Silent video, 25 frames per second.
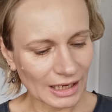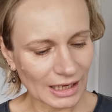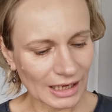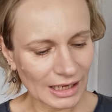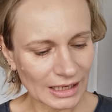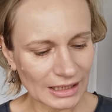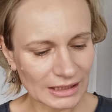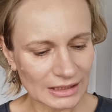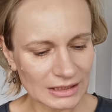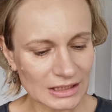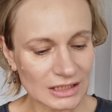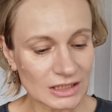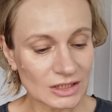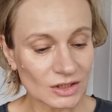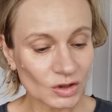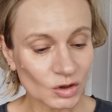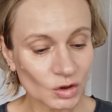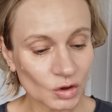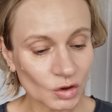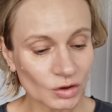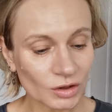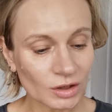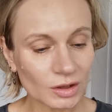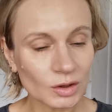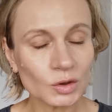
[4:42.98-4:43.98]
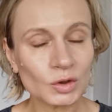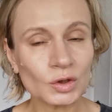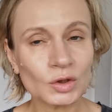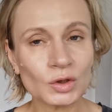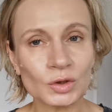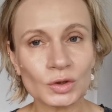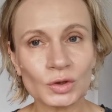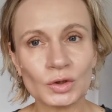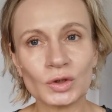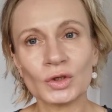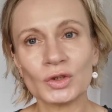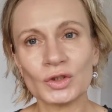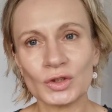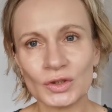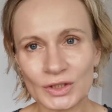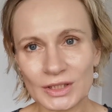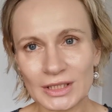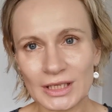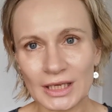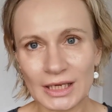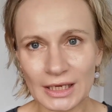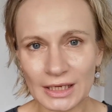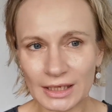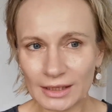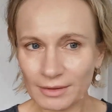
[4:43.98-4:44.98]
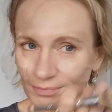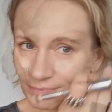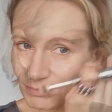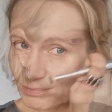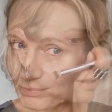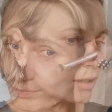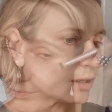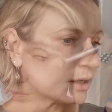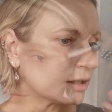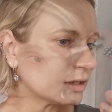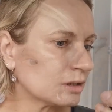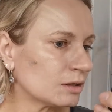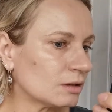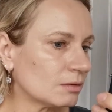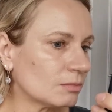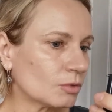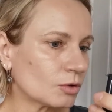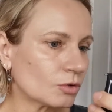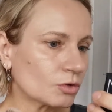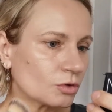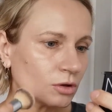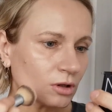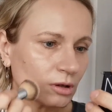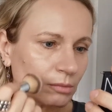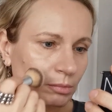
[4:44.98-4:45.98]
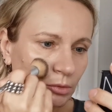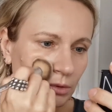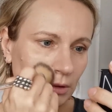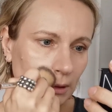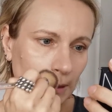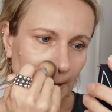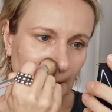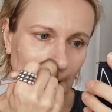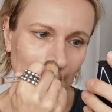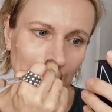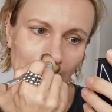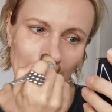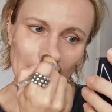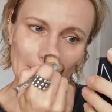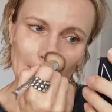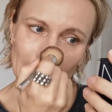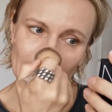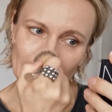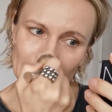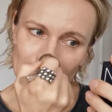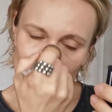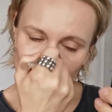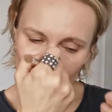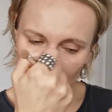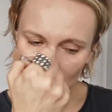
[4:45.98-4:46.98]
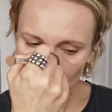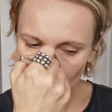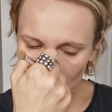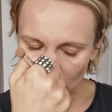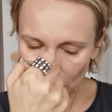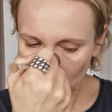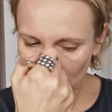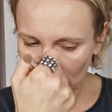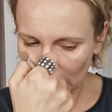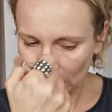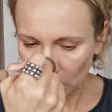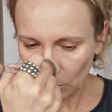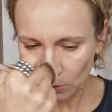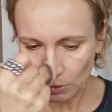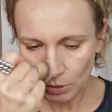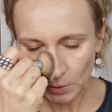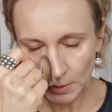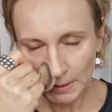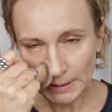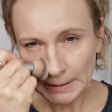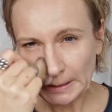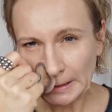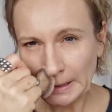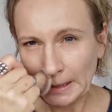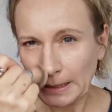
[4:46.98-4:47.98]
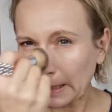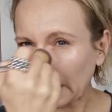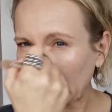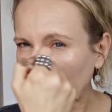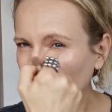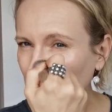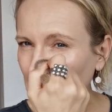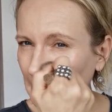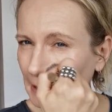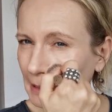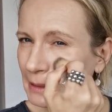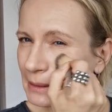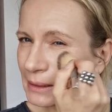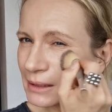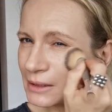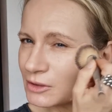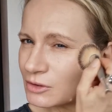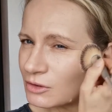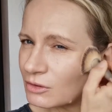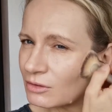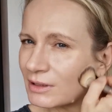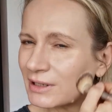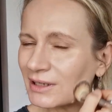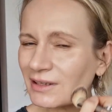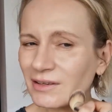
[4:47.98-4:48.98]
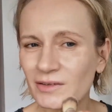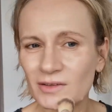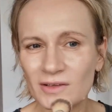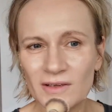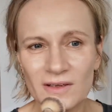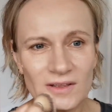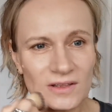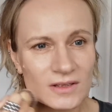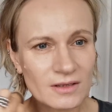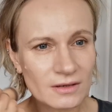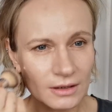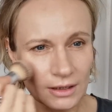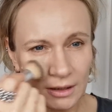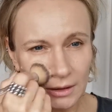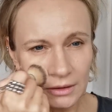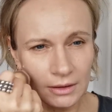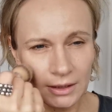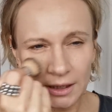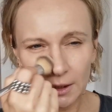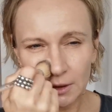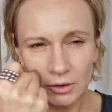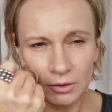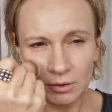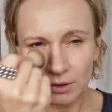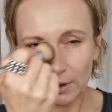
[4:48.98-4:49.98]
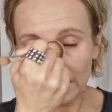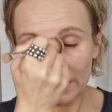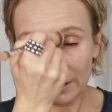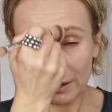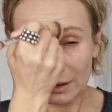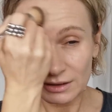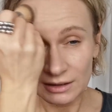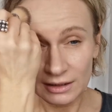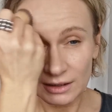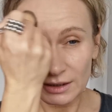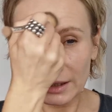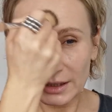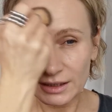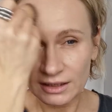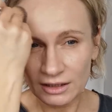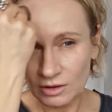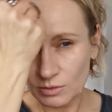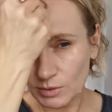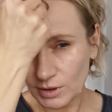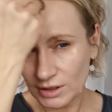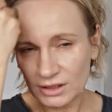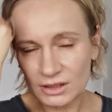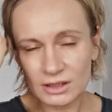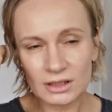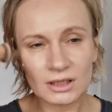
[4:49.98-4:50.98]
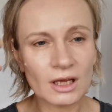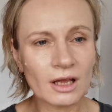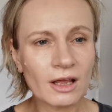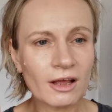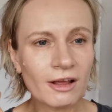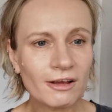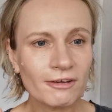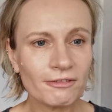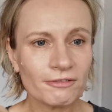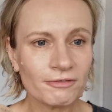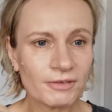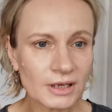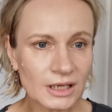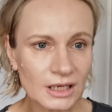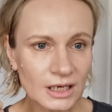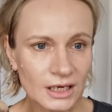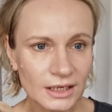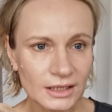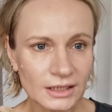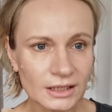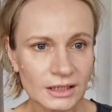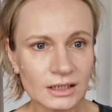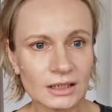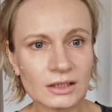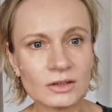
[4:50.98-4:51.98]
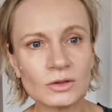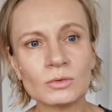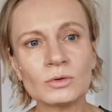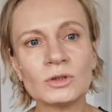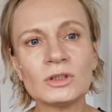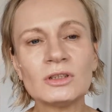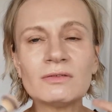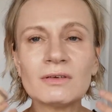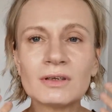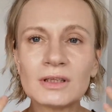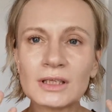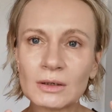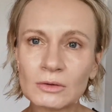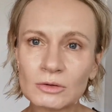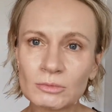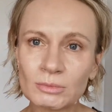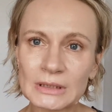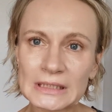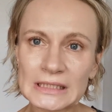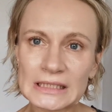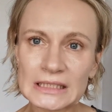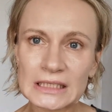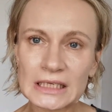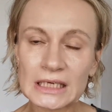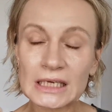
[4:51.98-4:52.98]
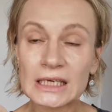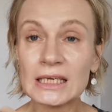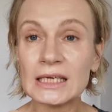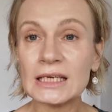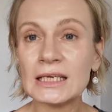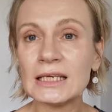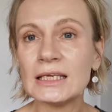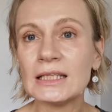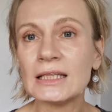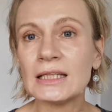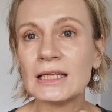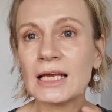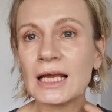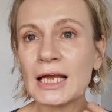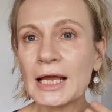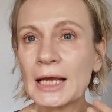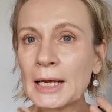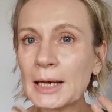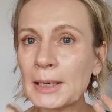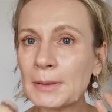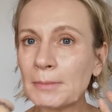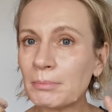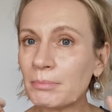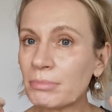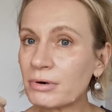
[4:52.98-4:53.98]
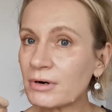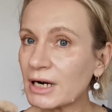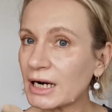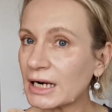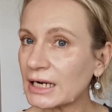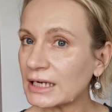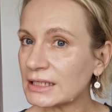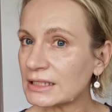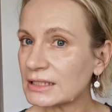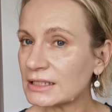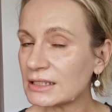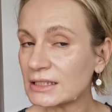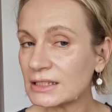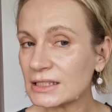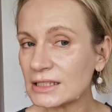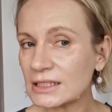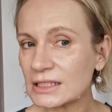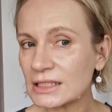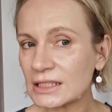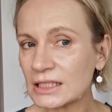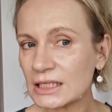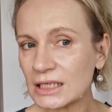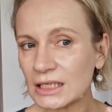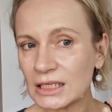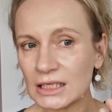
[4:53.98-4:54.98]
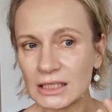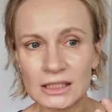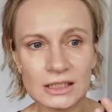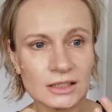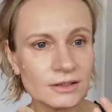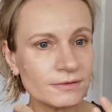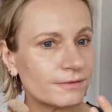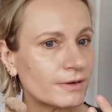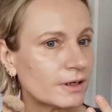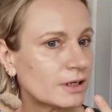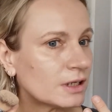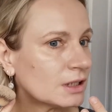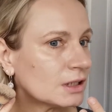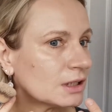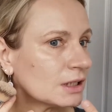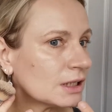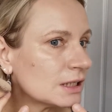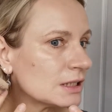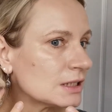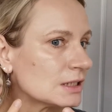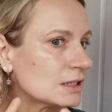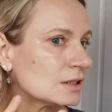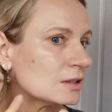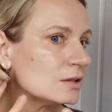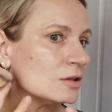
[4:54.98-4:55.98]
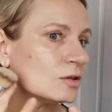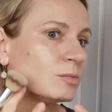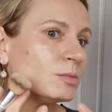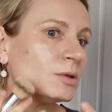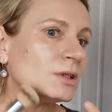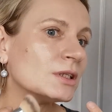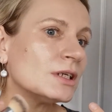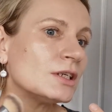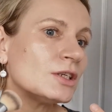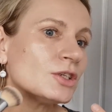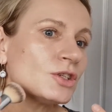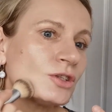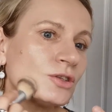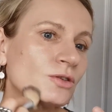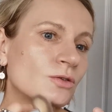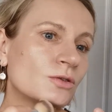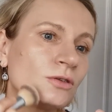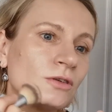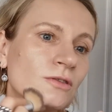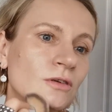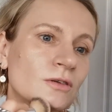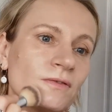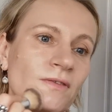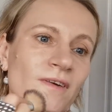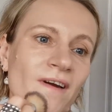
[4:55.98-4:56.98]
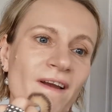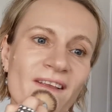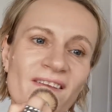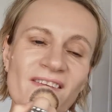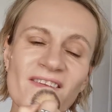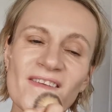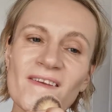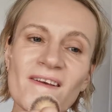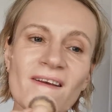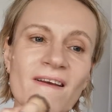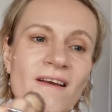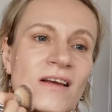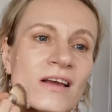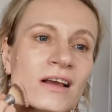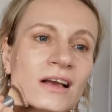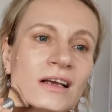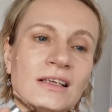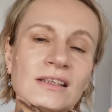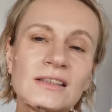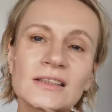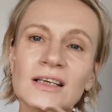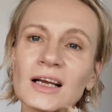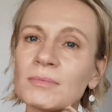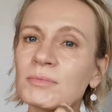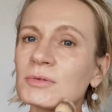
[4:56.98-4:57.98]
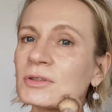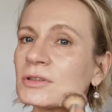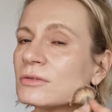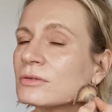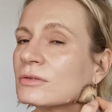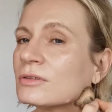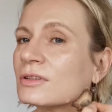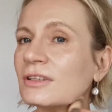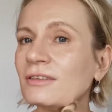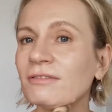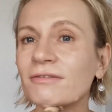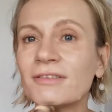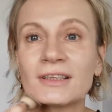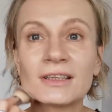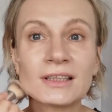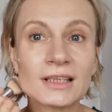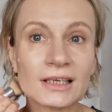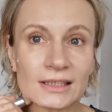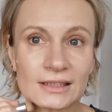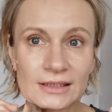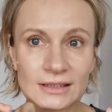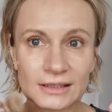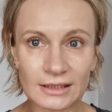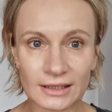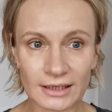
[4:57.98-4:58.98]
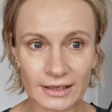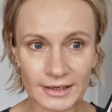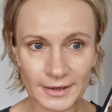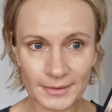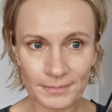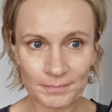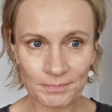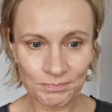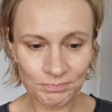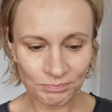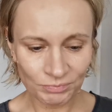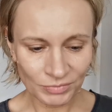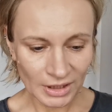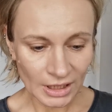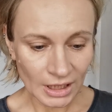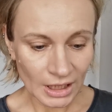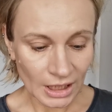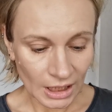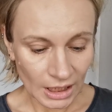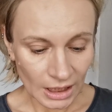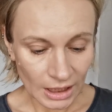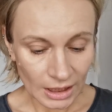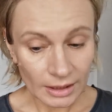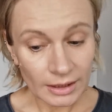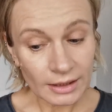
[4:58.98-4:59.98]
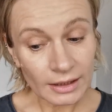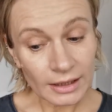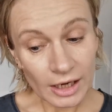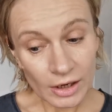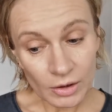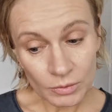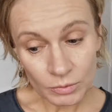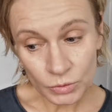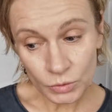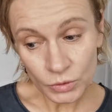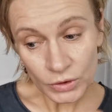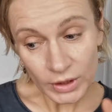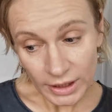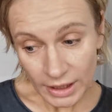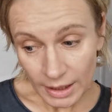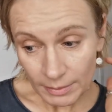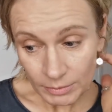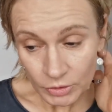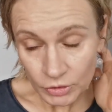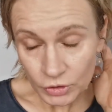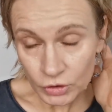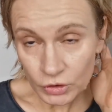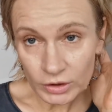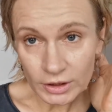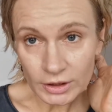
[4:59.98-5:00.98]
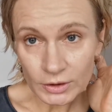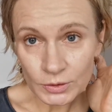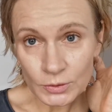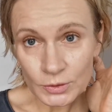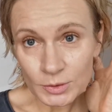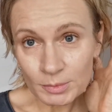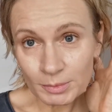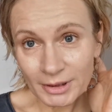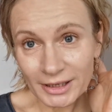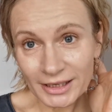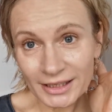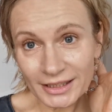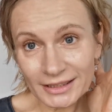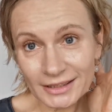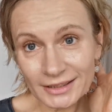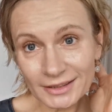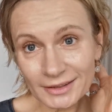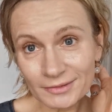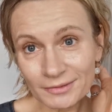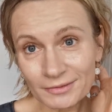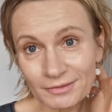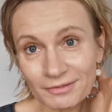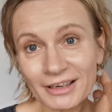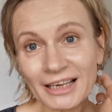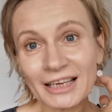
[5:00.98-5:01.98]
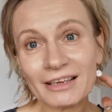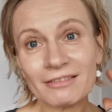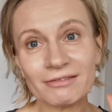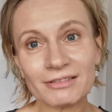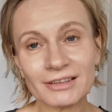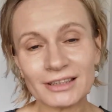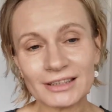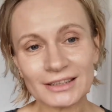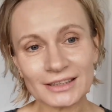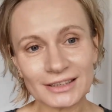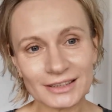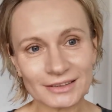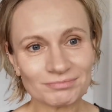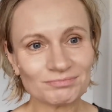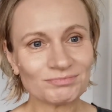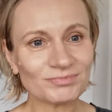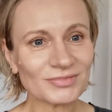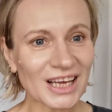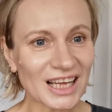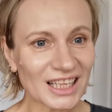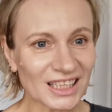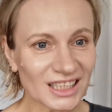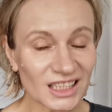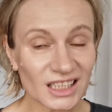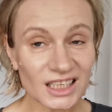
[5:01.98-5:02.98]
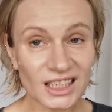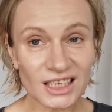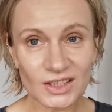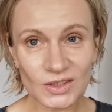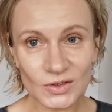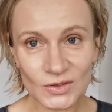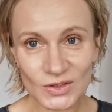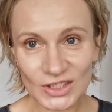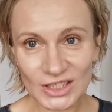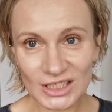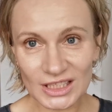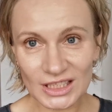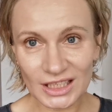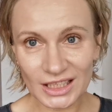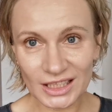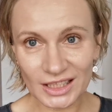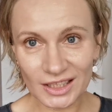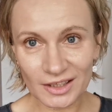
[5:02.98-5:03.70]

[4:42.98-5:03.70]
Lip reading: and it's not gonna look good on your skin. Now I'm not gonna put any more layers because it's gonna look quite cakey and I don't like it, and I don't like it. I like quite thin layer to even out my skin, brighten the skin. It's very nice illumination to your face. It's absolutely fantastic. Now today I'm not gonna use my favorite under eye concealer,